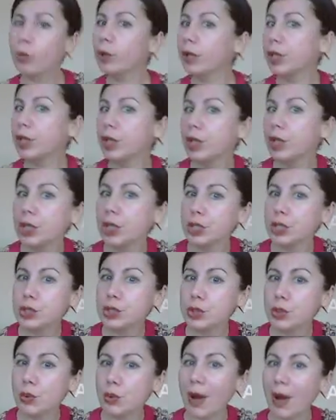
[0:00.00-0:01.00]
What are you going
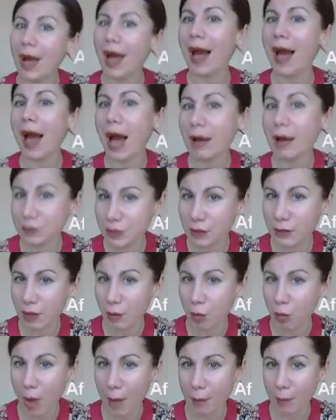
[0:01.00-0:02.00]
to do after
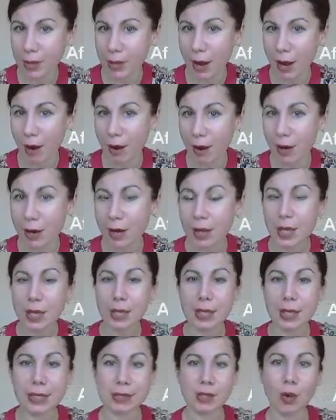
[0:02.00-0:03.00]
the webinar?
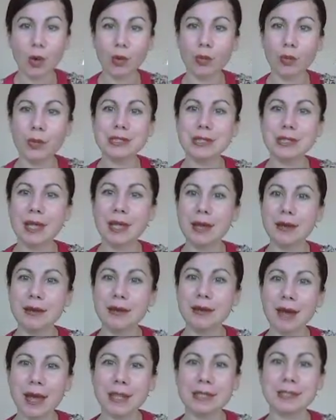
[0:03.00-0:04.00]
It's always a
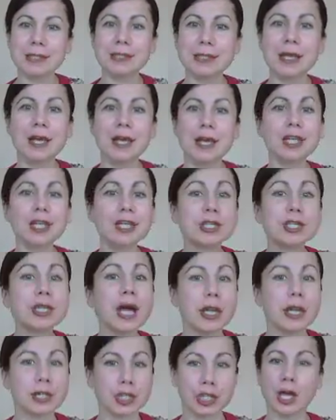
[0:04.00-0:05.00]
nice
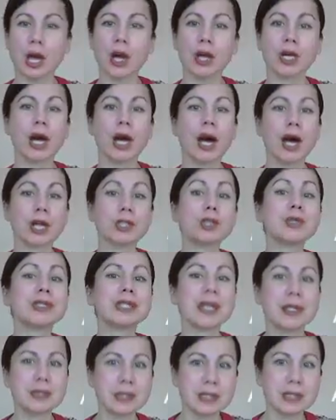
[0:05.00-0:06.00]
touch
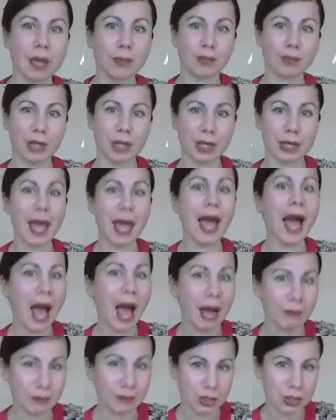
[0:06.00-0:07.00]
to send something
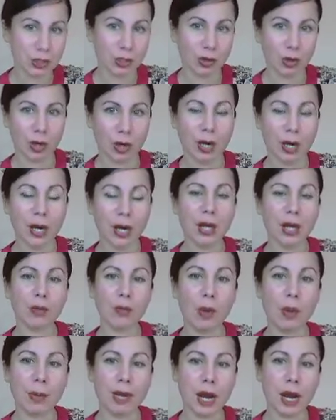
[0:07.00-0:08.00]
after your
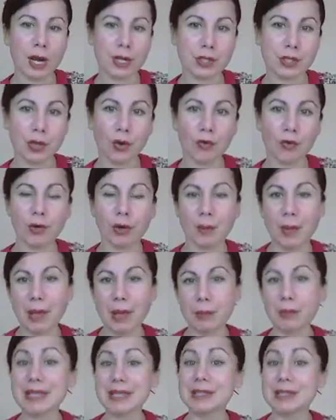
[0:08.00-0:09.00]
webinar is
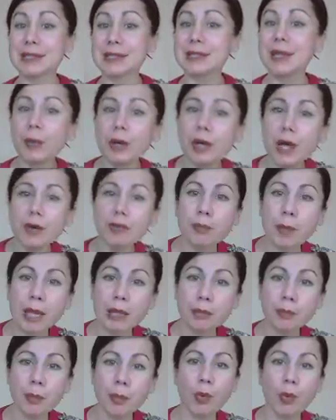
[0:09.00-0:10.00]
over, maybe a summary of
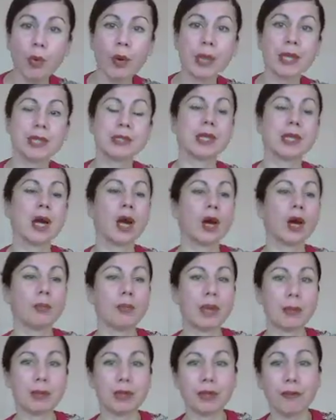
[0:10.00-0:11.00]
main points,
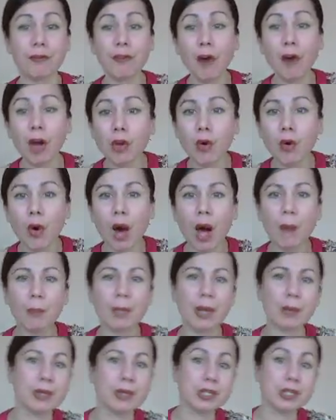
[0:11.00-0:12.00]
maybe the
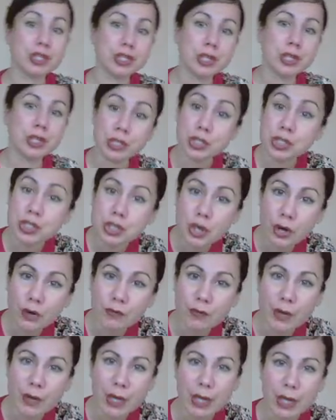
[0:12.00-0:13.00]
follow-up, maybe a
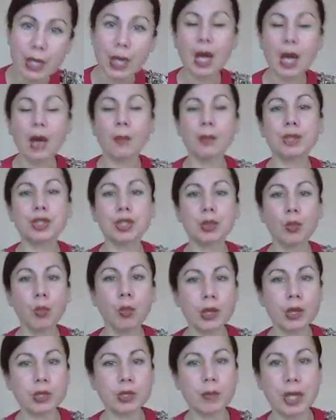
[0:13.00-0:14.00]
survey, but
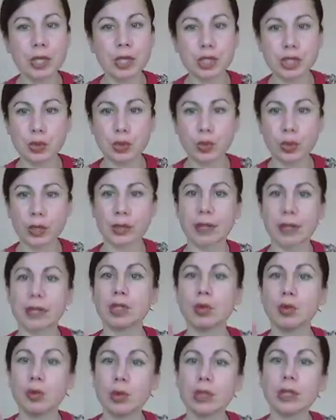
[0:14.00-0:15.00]
you want to make sure
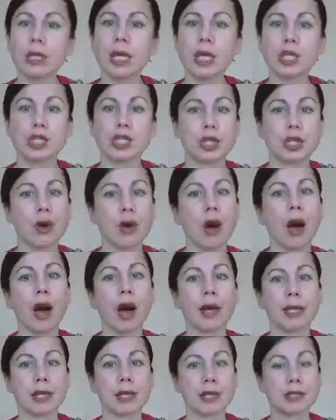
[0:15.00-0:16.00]
that you engage
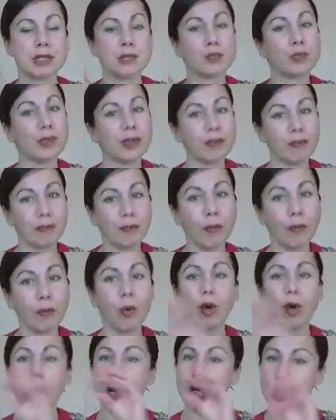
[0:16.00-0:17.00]
your audience
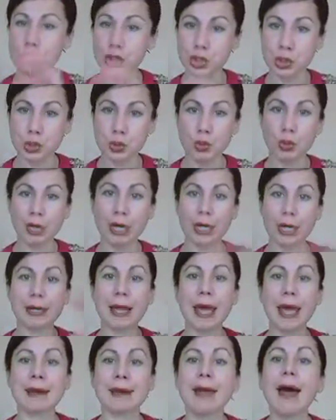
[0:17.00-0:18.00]
before,
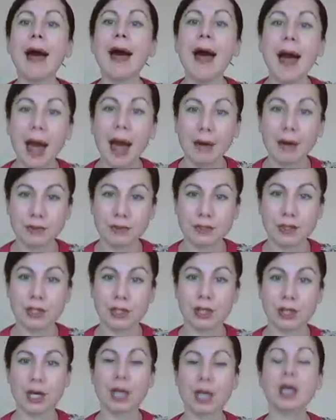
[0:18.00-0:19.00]
during, and
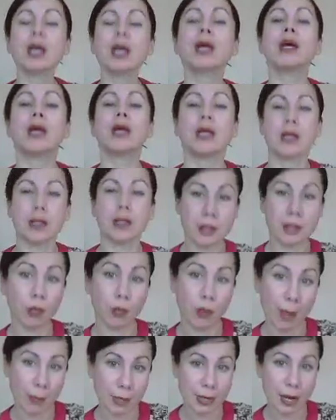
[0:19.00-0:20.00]
after
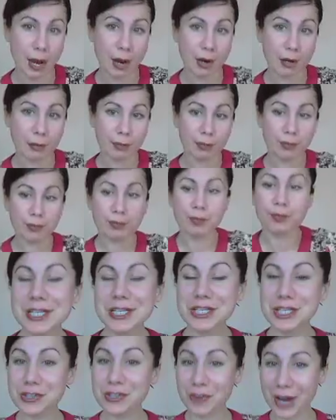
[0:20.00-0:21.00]
this webinar.
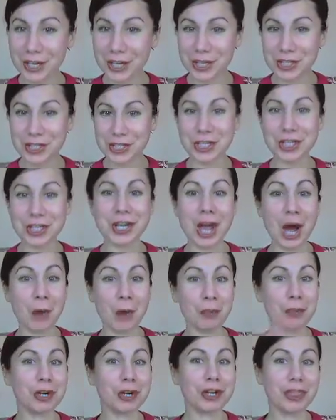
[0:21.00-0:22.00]
Strategy
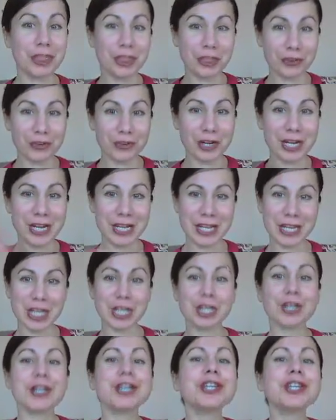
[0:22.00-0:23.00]
number 3,
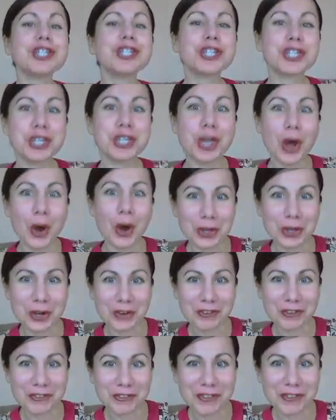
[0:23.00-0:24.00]
show your
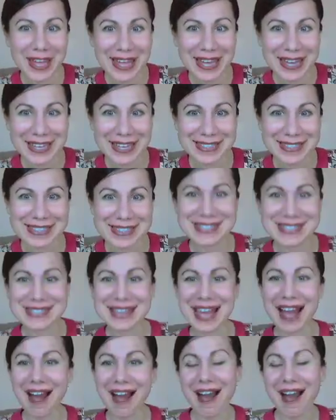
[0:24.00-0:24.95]
face.